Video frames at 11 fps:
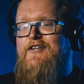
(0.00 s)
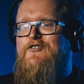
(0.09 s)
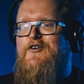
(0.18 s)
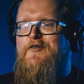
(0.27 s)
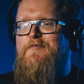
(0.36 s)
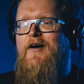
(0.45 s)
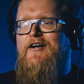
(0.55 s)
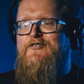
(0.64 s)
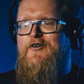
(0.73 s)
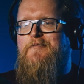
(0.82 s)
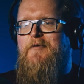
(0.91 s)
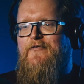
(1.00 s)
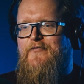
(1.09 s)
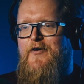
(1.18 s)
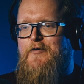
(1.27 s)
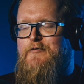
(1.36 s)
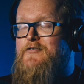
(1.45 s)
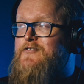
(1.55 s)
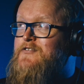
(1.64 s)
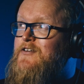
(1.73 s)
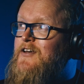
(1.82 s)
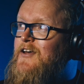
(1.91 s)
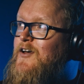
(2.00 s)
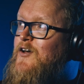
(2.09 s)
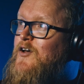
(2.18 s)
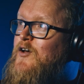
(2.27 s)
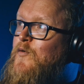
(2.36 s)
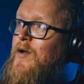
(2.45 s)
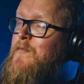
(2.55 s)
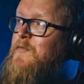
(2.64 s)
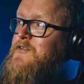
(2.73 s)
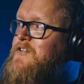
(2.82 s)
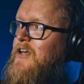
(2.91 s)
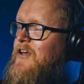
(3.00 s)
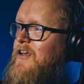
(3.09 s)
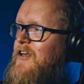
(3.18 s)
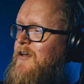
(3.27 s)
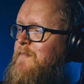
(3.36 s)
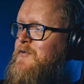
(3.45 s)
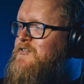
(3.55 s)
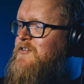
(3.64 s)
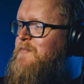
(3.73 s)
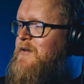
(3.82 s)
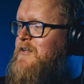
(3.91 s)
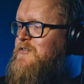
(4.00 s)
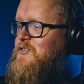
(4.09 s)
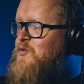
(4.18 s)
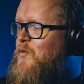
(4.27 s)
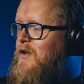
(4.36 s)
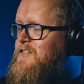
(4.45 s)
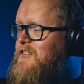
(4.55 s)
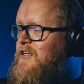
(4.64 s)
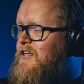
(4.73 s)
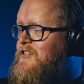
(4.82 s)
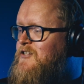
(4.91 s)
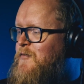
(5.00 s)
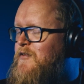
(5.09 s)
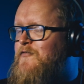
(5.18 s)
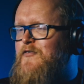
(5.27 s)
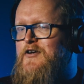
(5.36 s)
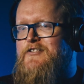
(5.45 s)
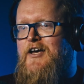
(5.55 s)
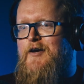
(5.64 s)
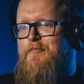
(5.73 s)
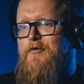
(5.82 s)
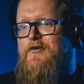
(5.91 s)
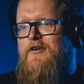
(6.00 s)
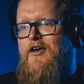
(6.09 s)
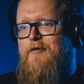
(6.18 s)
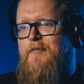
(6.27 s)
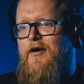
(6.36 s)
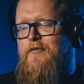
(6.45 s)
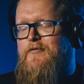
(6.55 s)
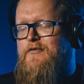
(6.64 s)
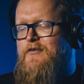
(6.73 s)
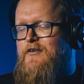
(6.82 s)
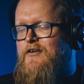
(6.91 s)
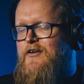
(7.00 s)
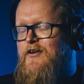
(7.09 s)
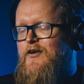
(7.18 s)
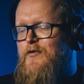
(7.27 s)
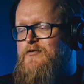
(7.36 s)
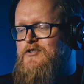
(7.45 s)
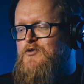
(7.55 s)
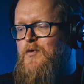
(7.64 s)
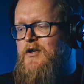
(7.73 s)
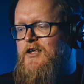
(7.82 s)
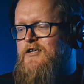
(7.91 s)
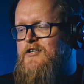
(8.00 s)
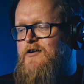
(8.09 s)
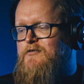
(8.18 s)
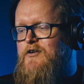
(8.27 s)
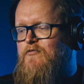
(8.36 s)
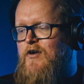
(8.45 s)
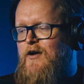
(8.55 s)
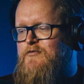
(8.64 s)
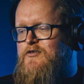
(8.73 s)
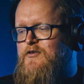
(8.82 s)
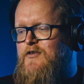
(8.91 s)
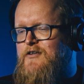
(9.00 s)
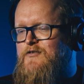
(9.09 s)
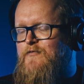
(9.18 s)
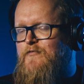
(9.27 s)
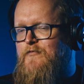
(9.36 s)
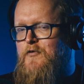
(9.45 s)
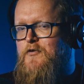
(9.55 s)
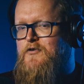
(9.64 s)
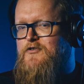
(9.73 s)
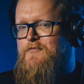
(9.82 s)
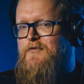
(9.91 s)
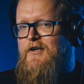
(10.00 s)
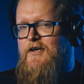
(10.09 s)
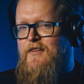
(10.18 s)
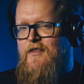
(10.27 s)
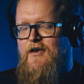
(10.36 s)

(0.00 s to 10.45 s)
I told my folks. When was it? It must have been 20 years ago when the first iPod came out. Was it 20 years ago? Was it around 2004, something like